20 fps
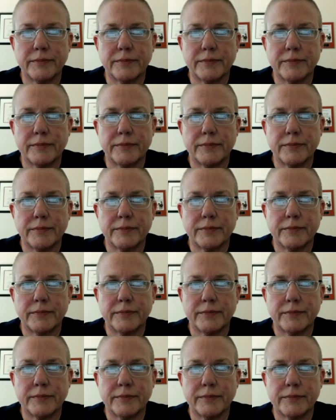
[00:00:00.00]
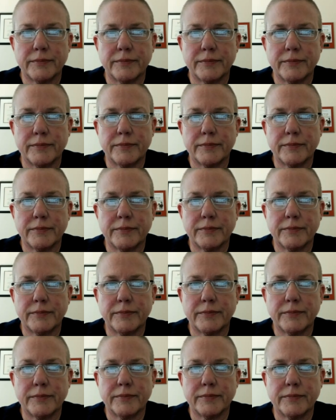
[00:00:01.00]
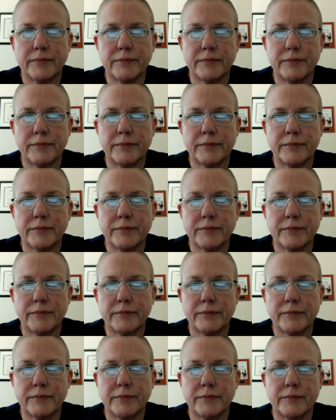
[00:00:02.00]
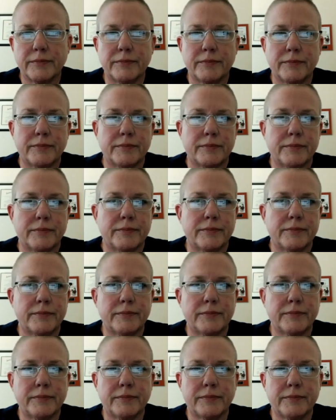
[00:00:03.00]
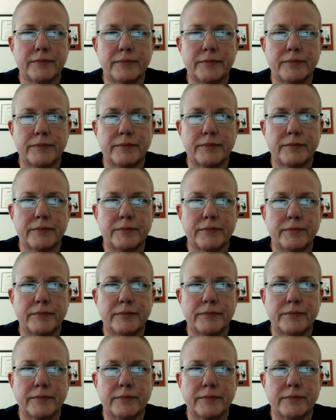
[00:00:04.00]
[no speech]